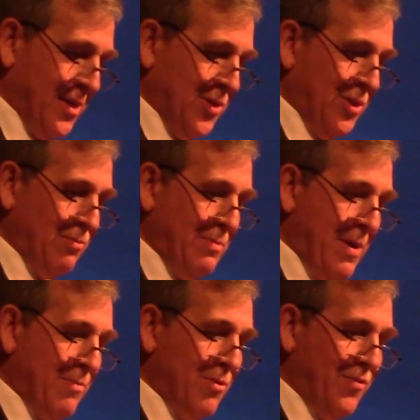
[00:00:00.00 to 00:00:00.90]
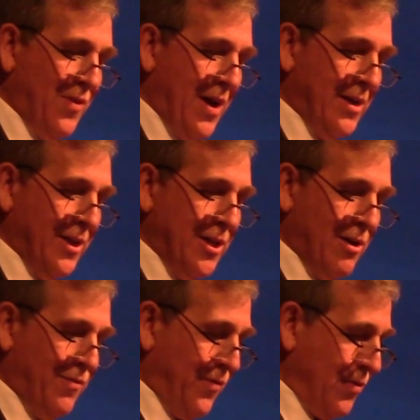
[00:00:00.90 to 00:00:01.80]
she remembered fondly
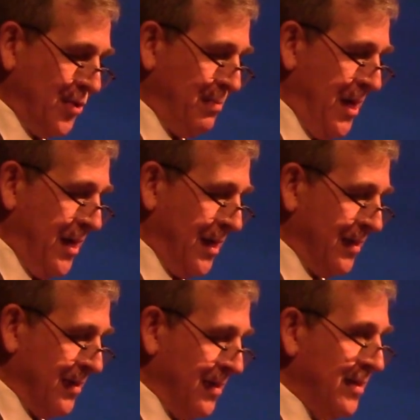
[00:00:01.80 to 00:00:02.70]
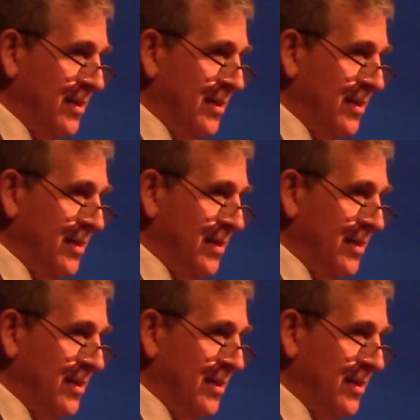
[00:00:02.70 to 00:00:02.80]
our first meeting,